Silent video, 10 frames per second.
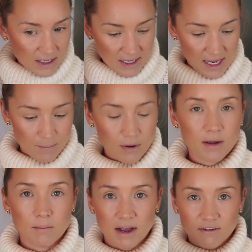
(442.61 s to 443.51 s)
and keep
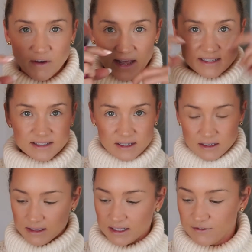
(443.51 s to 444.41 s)
my face
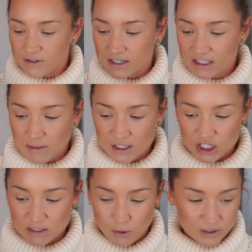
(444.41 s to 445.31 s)
lifted as much
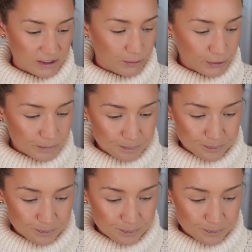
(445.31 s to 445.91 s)
as possible.